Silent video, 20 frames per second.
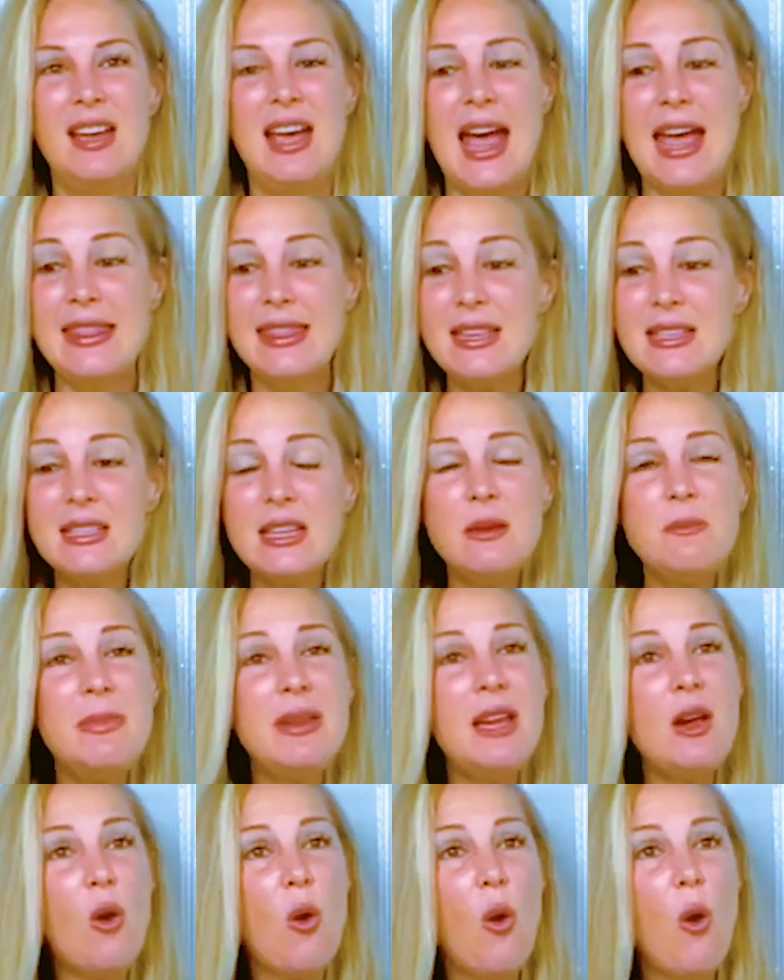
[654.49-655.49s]
And this can
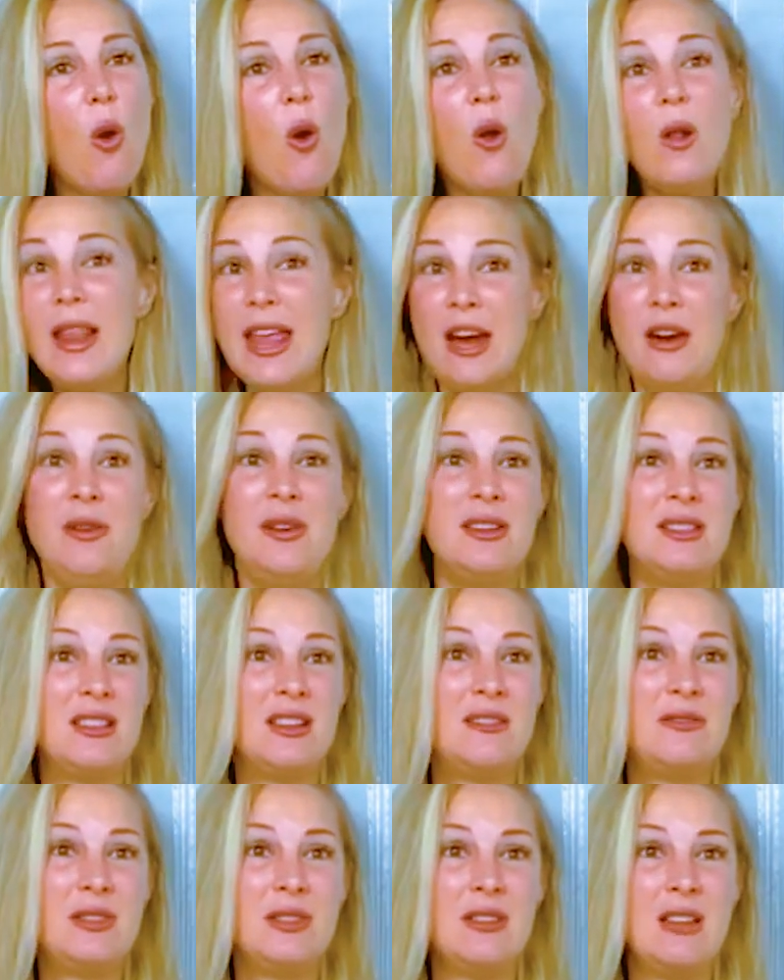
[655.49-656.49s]
be all areas
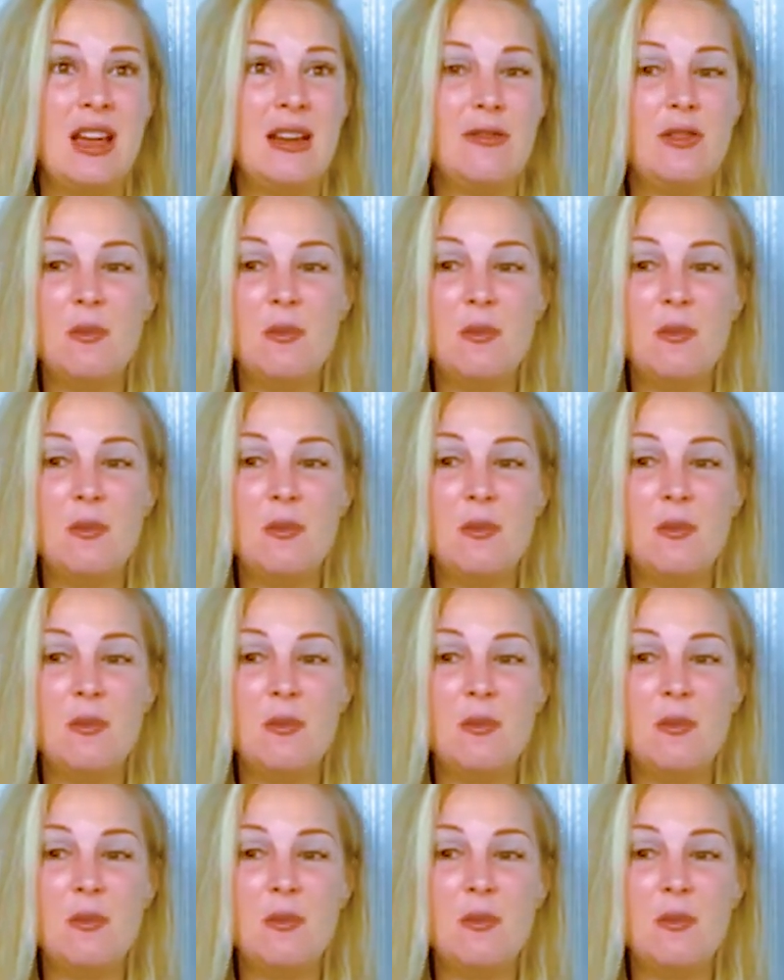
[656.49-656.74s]
of your life.